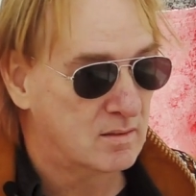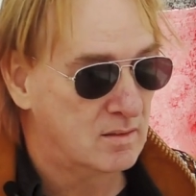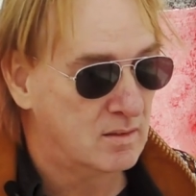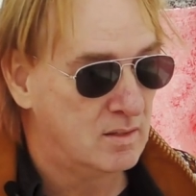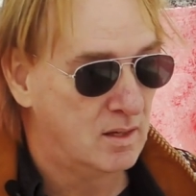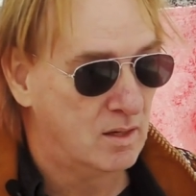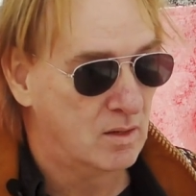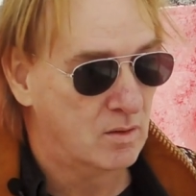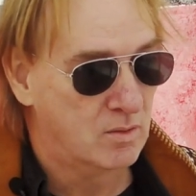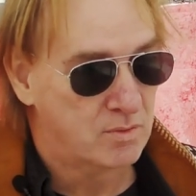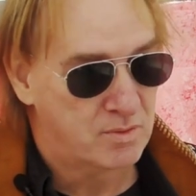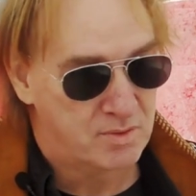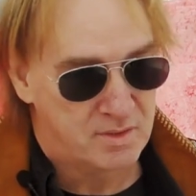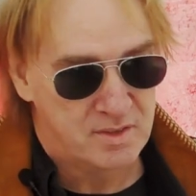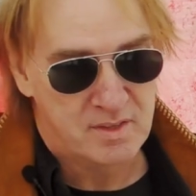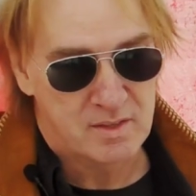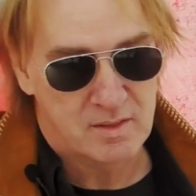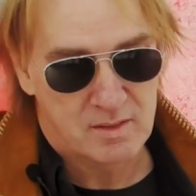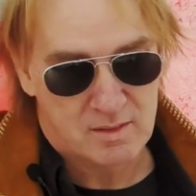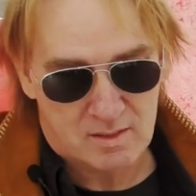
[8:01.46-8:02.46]
you know,
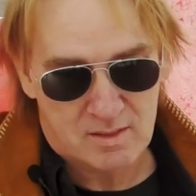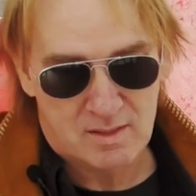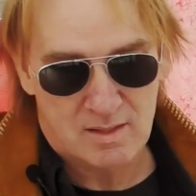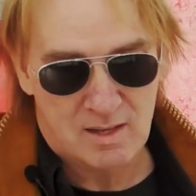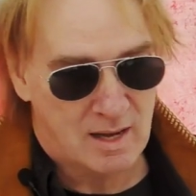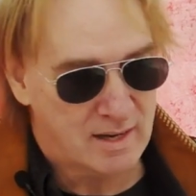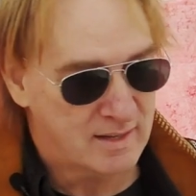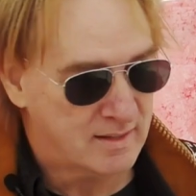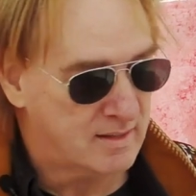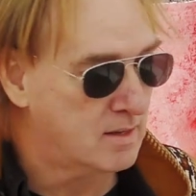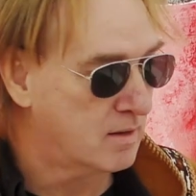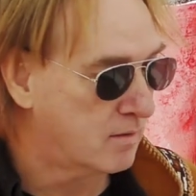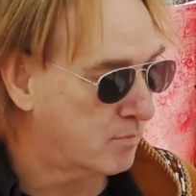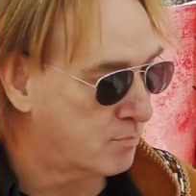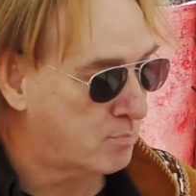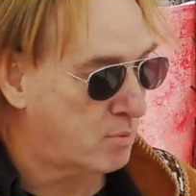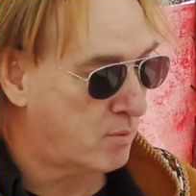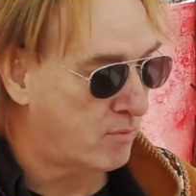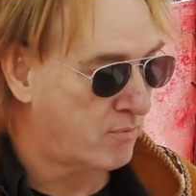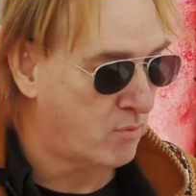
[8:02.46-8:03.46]
the idea
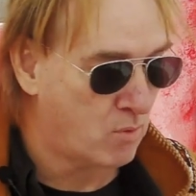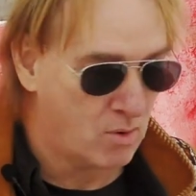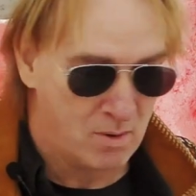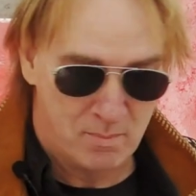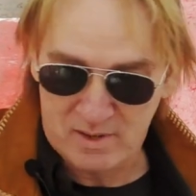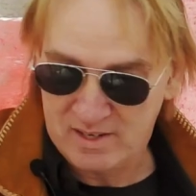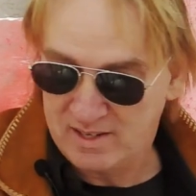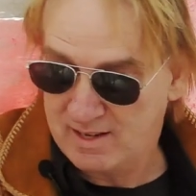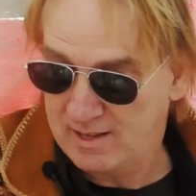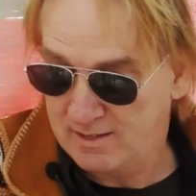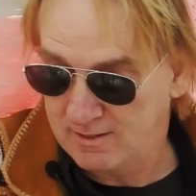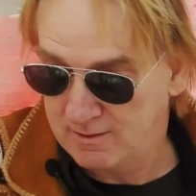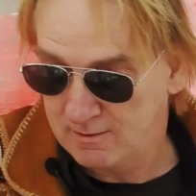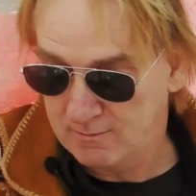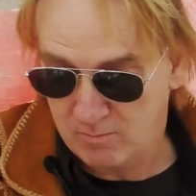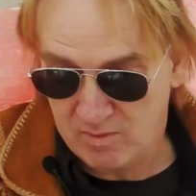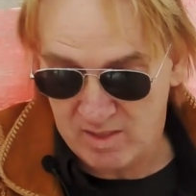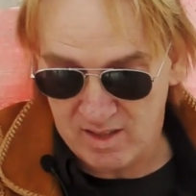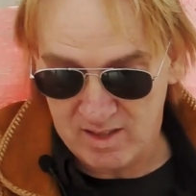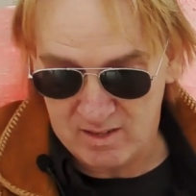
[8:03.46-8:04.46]
of
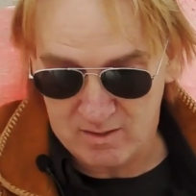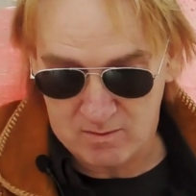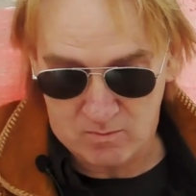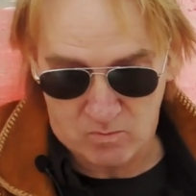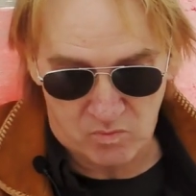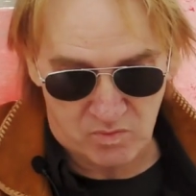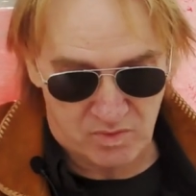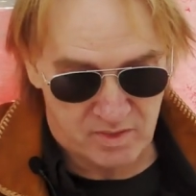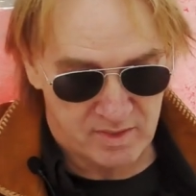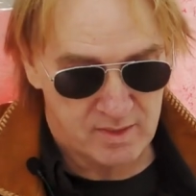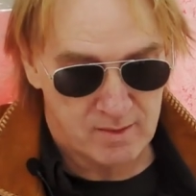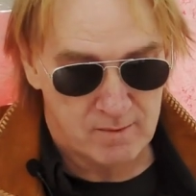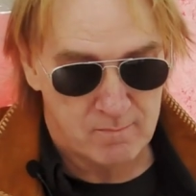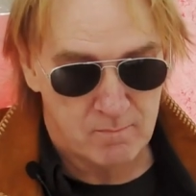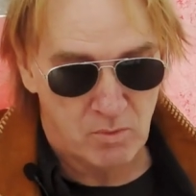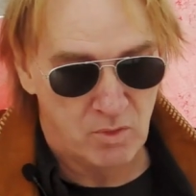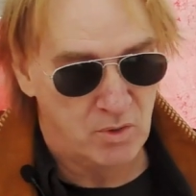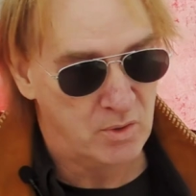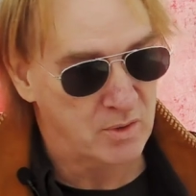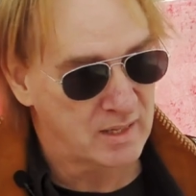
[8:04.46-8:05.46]
performing and
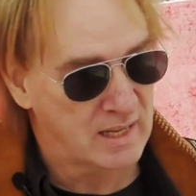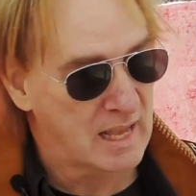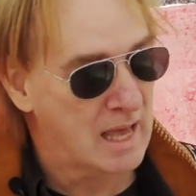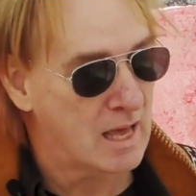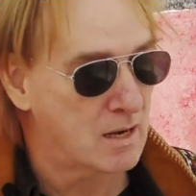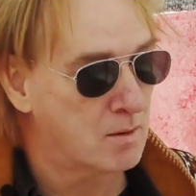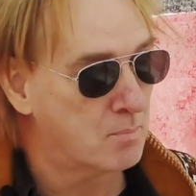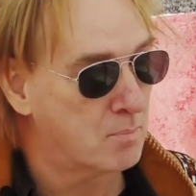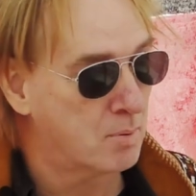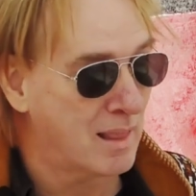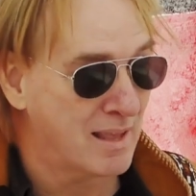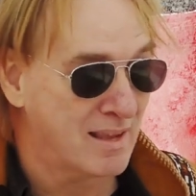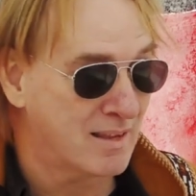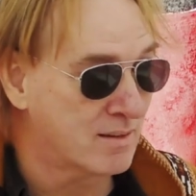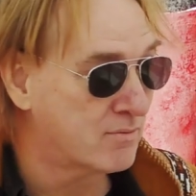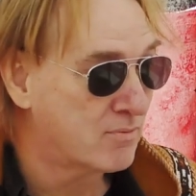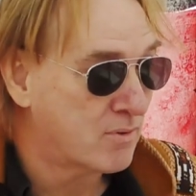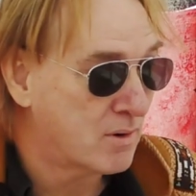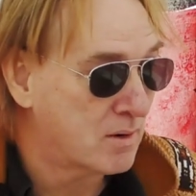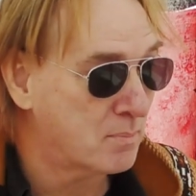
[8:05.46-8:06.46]
learning how to play in
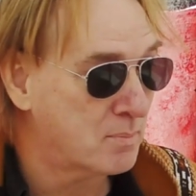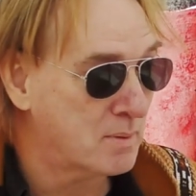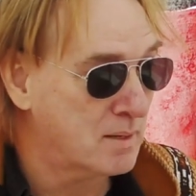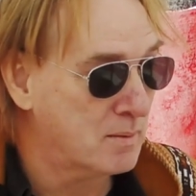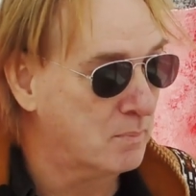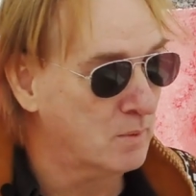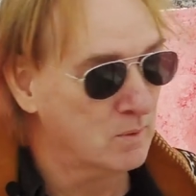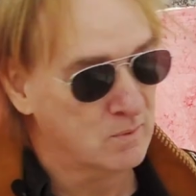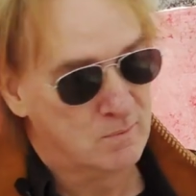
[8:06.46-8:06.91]
front of people.